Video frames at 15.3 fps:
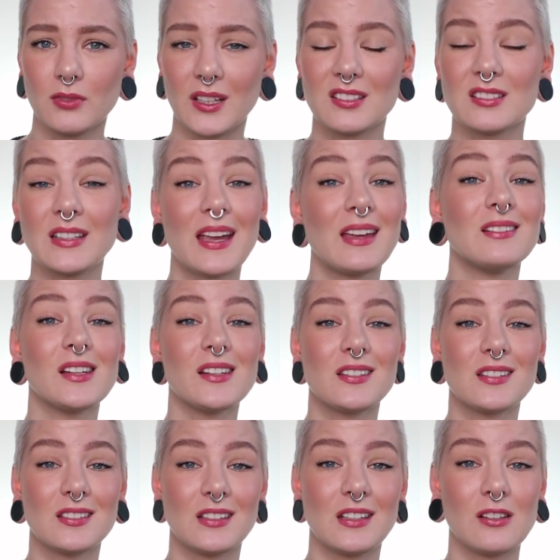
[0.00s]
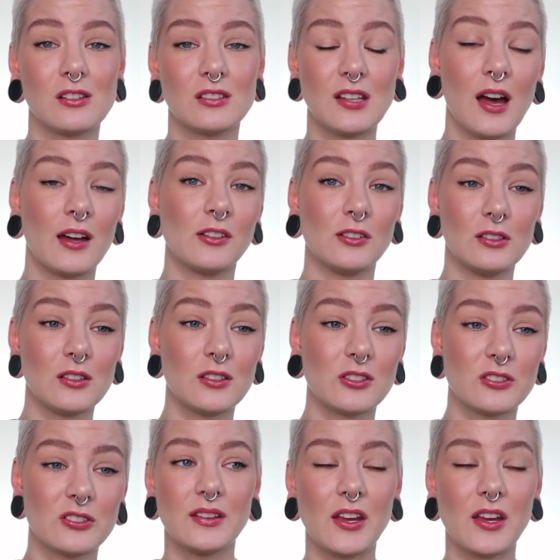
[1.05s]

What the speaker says: Like stainless steel tunnels,